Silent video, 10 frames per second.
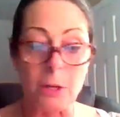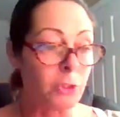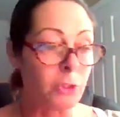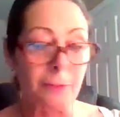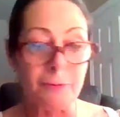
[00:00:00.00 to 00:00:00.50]

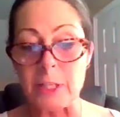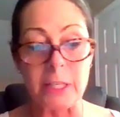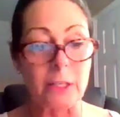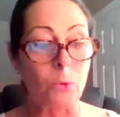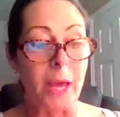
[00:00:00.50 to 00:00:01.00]
shift it
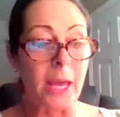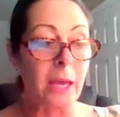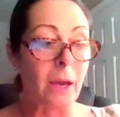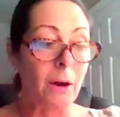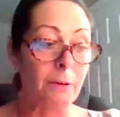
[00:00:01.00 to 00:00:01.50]
in a
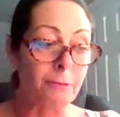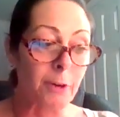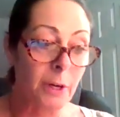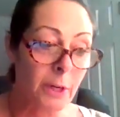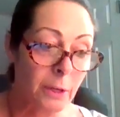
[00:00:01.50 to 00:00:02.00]
way of
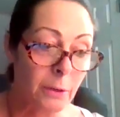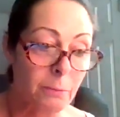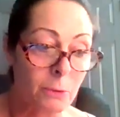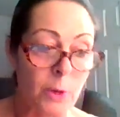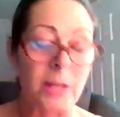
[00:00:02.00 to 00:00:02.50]

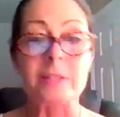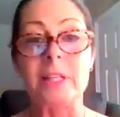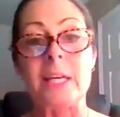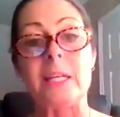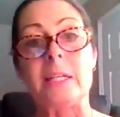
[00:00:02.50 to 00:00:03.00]

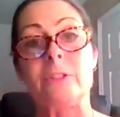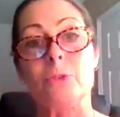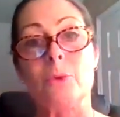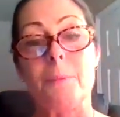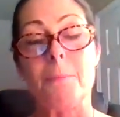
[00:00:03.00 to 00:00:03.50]
translating
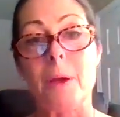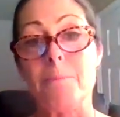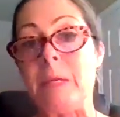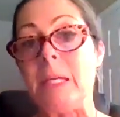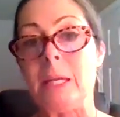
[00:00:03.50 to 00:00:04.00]
into a
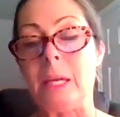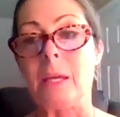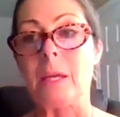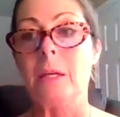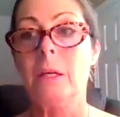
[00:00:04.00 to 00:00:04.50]

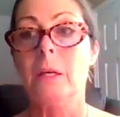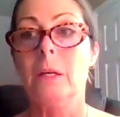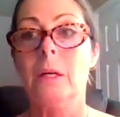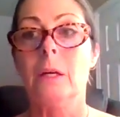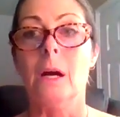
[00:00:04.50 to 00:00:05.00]
meaning.
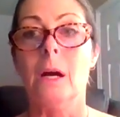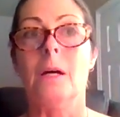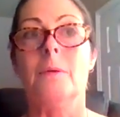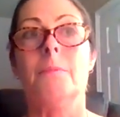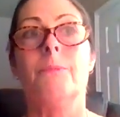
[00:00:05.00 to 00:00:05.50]

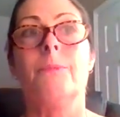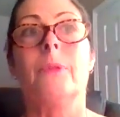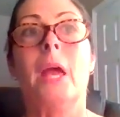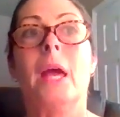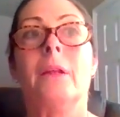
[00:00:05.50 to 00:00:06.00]

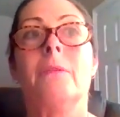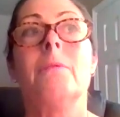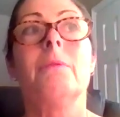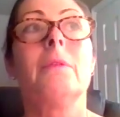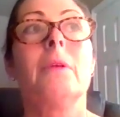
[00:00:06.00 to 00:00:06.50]

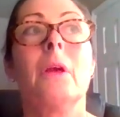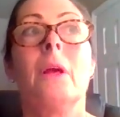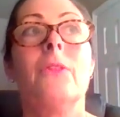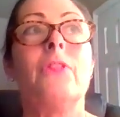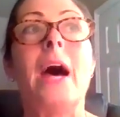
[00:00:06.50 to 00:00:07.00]
And
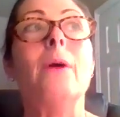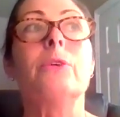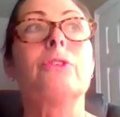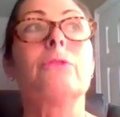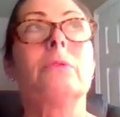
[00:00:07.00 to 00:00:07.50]
that
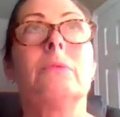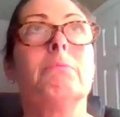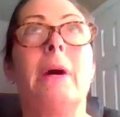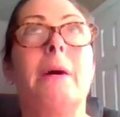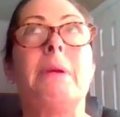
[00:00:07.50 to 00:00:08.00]
was
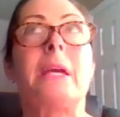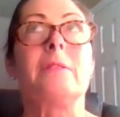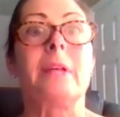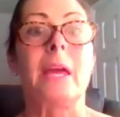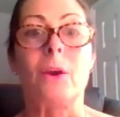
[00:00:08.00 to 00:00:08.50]
my
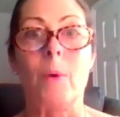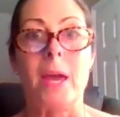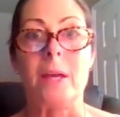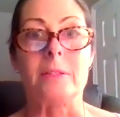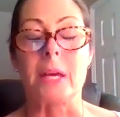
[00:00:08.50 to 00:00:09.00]
biggest
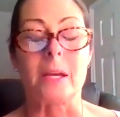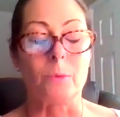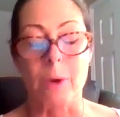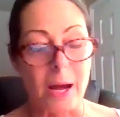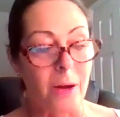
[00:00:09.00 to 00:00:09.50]
takeaway, is like,
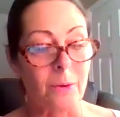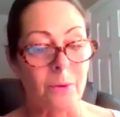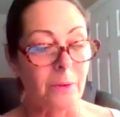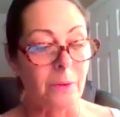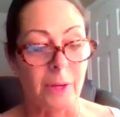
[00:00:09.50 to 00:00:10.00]
wow,
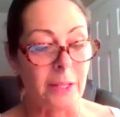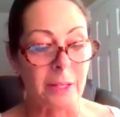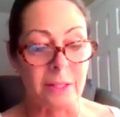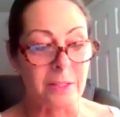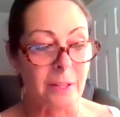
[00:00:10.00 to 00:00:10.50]

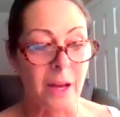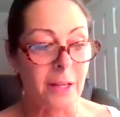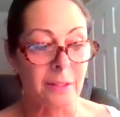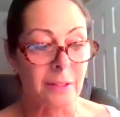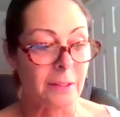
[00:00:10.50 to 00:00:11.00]
it's not,